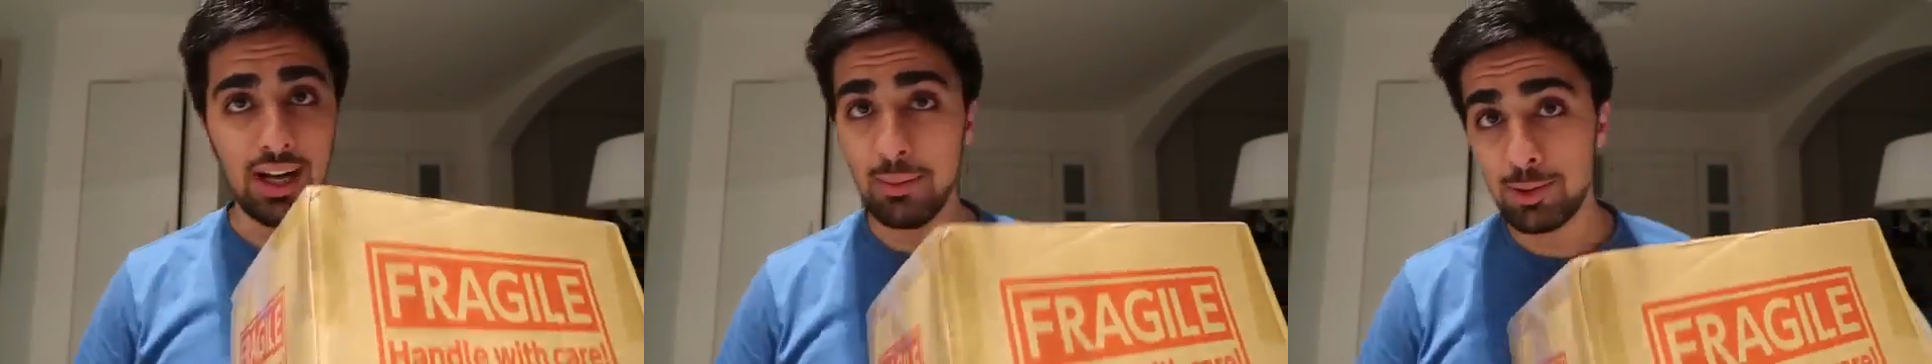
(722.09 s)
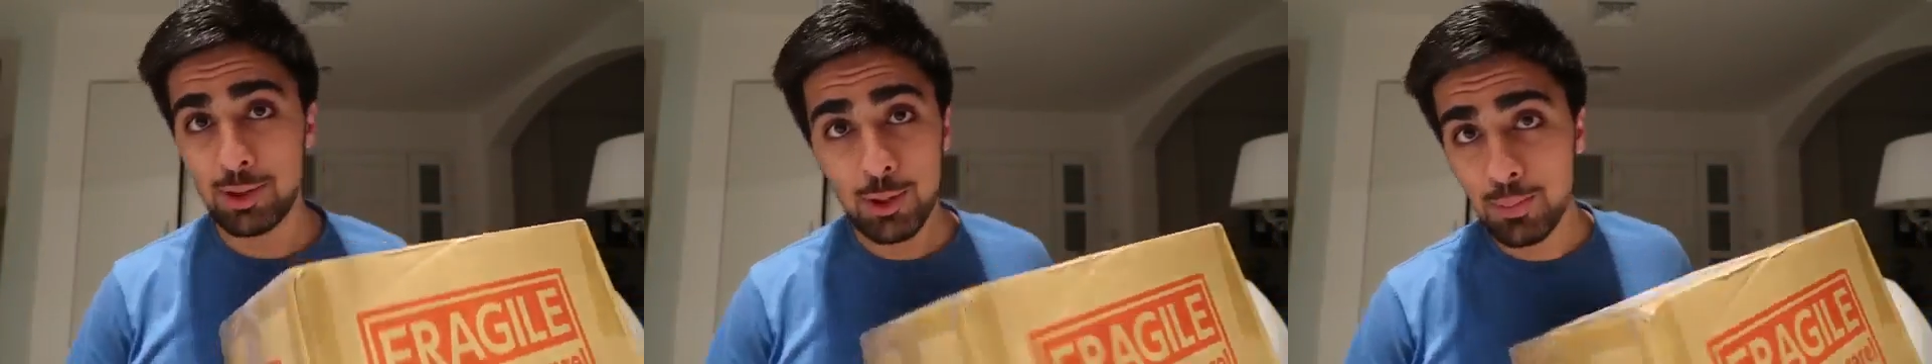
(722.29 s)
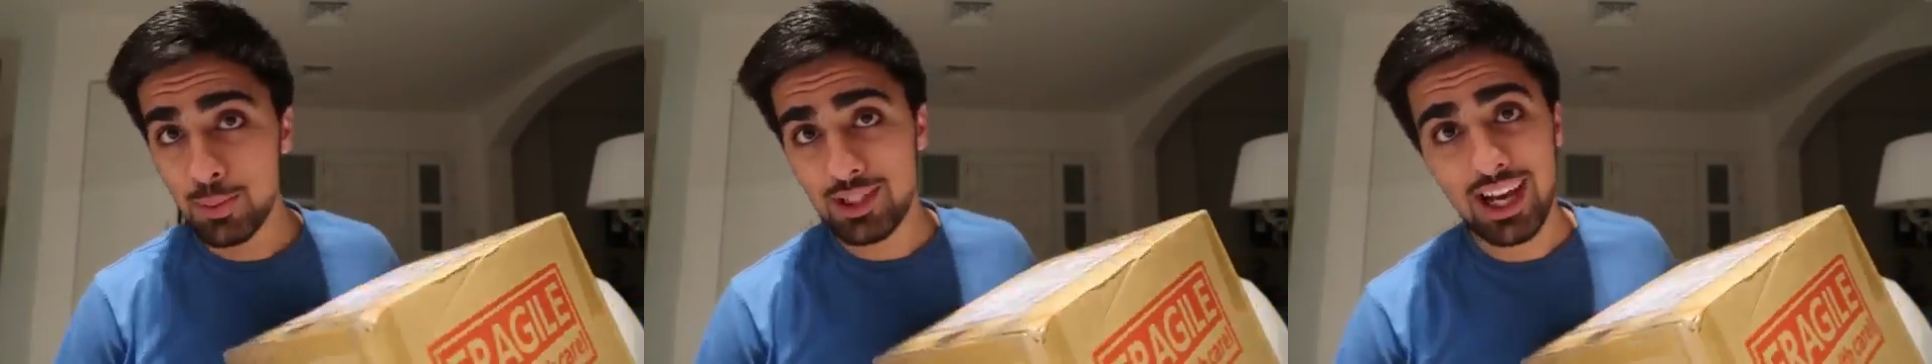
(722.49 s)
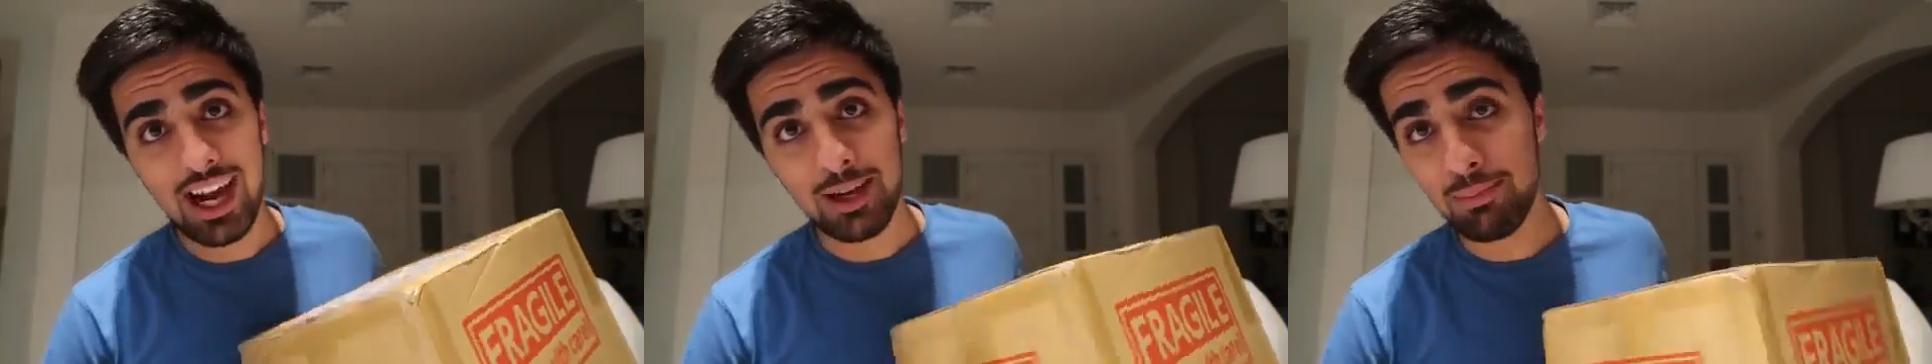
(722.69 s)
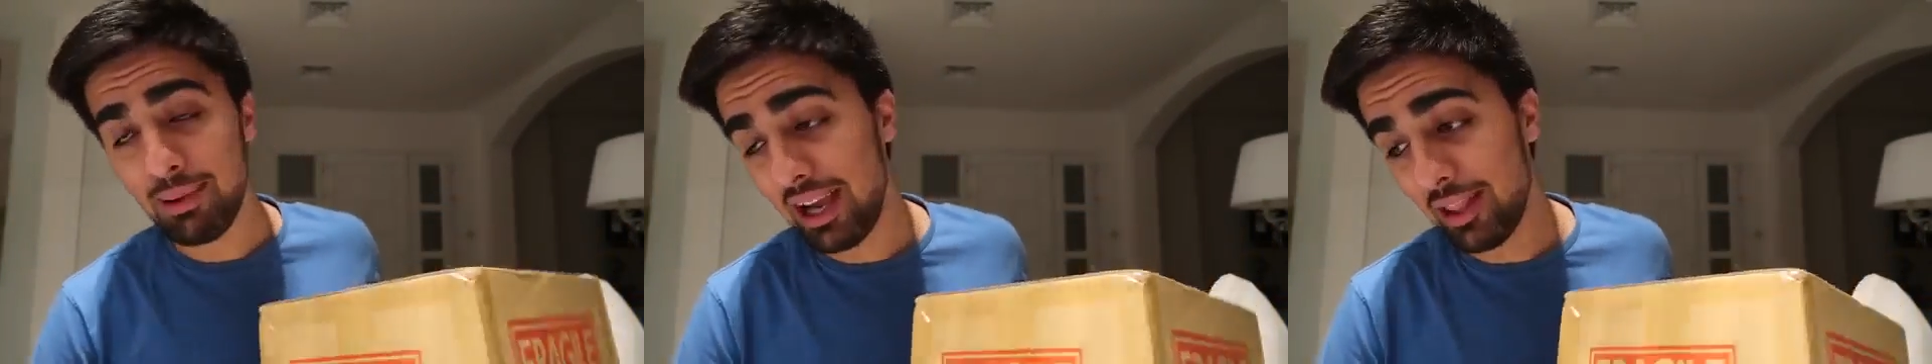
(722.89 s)
I'm super
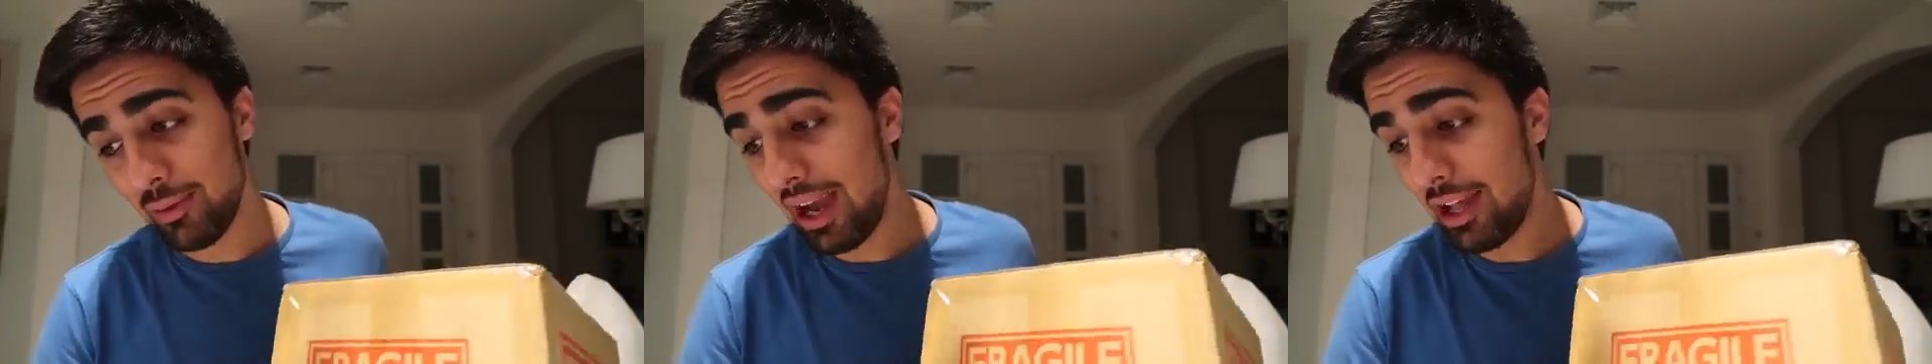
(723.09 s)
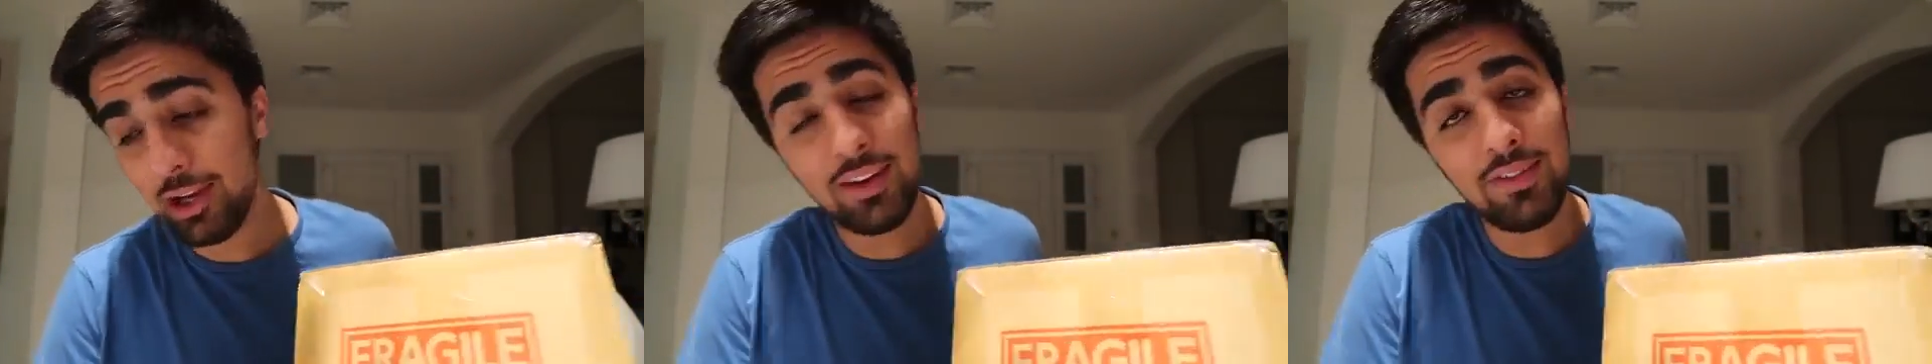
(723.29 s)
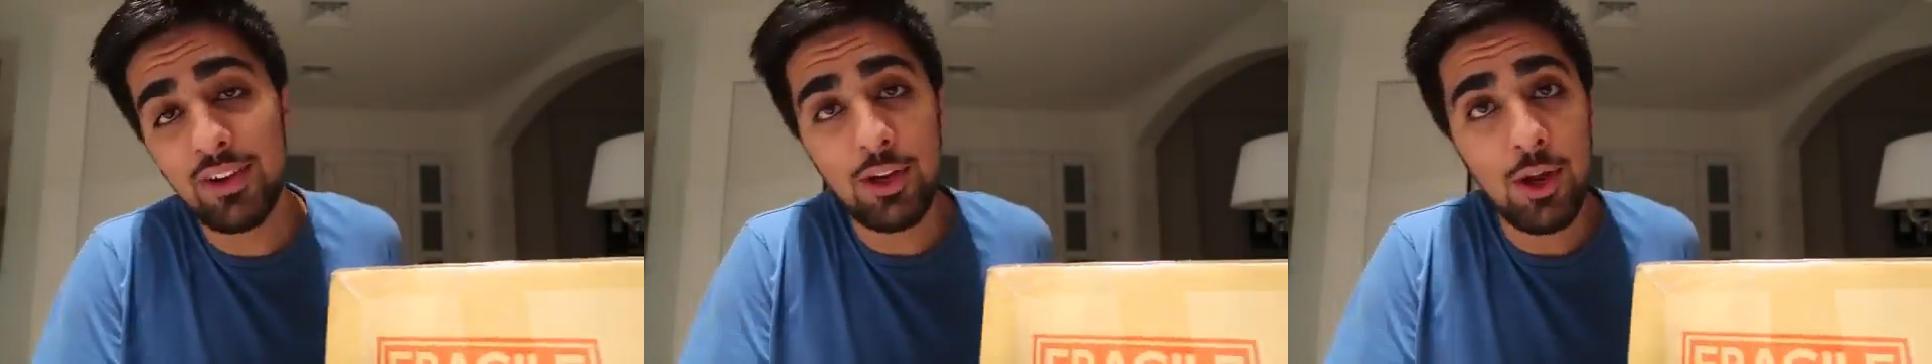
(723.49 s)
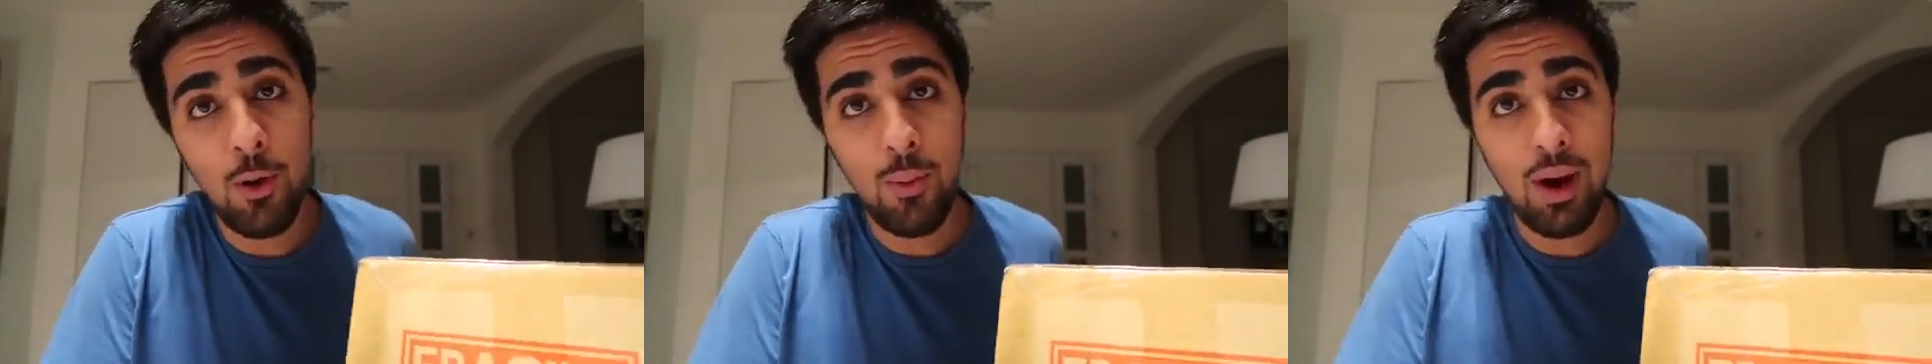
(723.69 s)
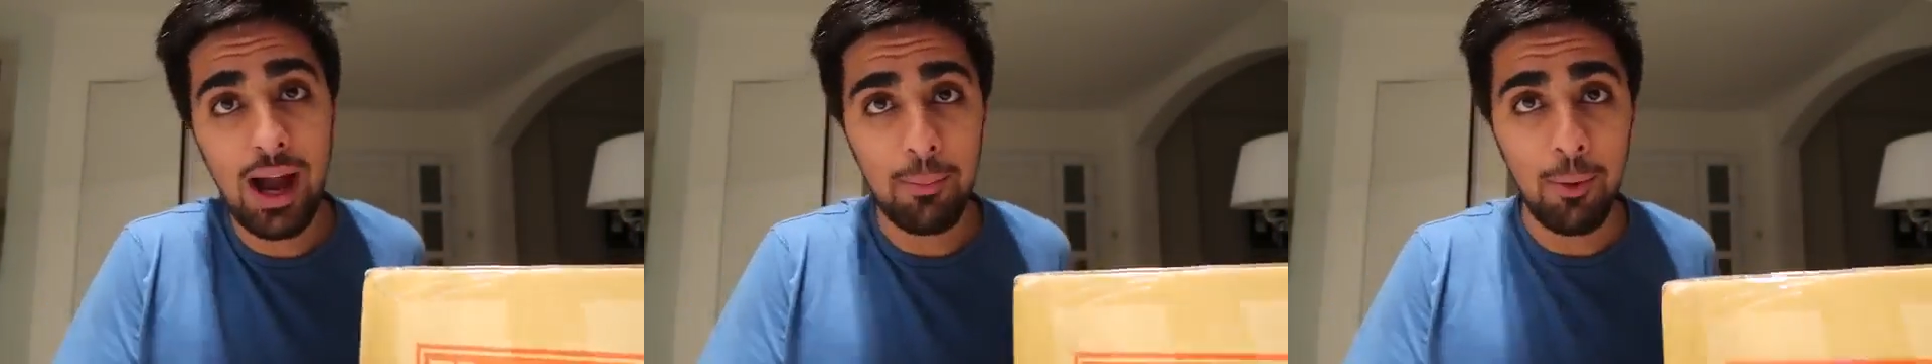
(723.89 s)
tired by the way. I don't even
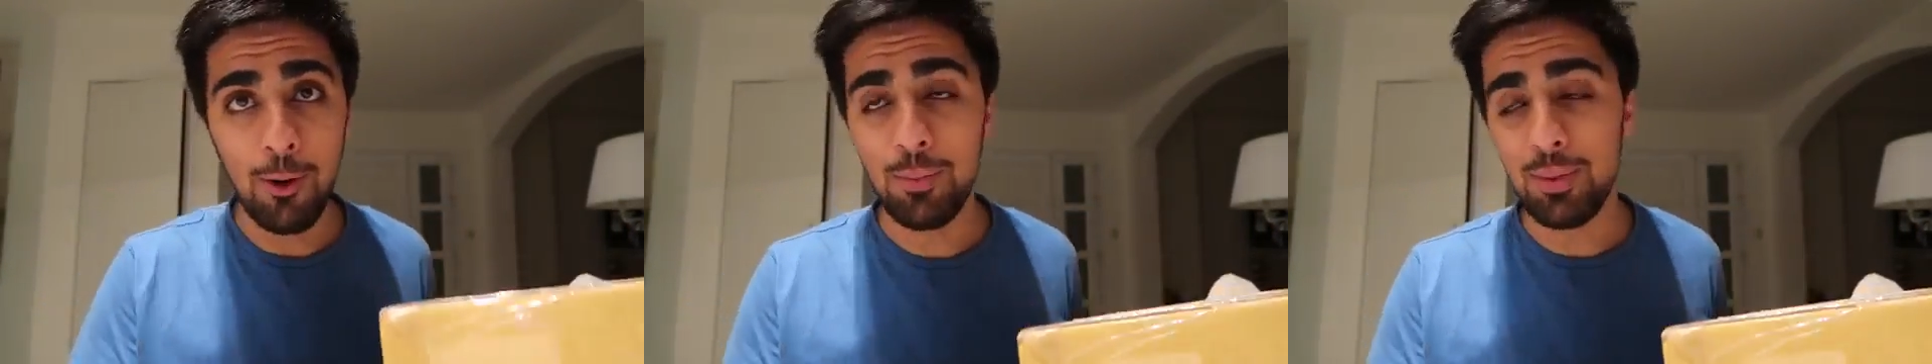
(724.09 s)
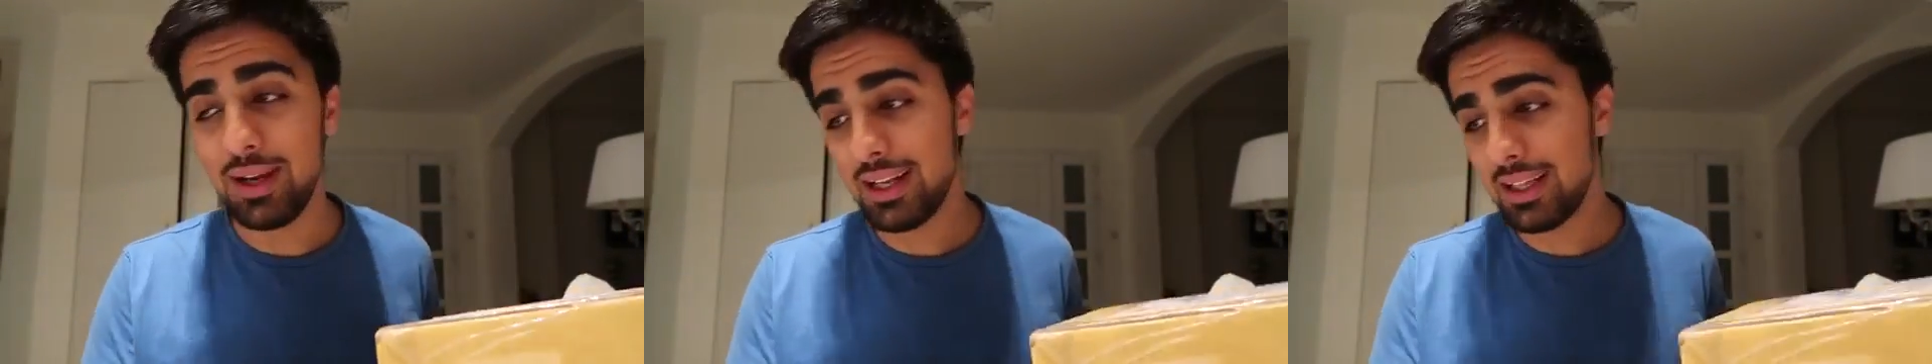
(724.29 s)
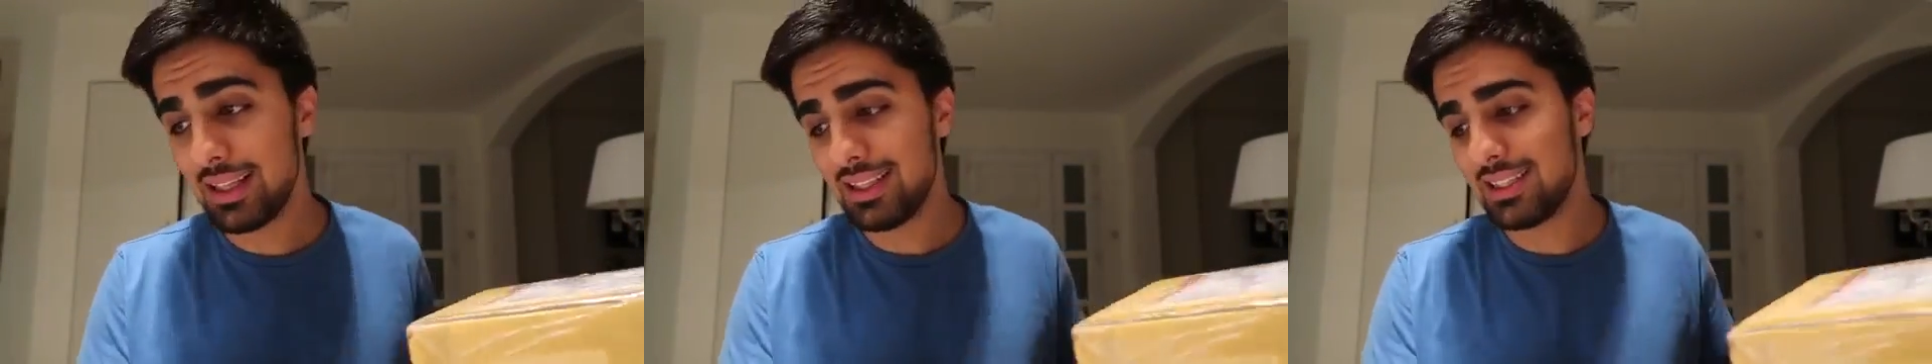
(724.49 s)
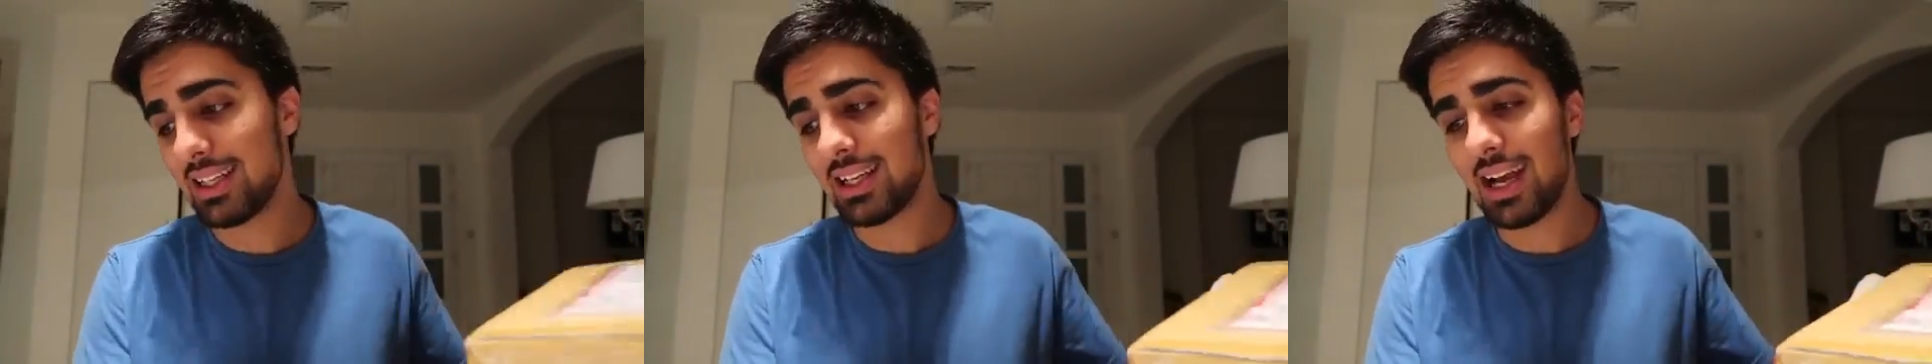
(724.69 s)
know why I'm opening this.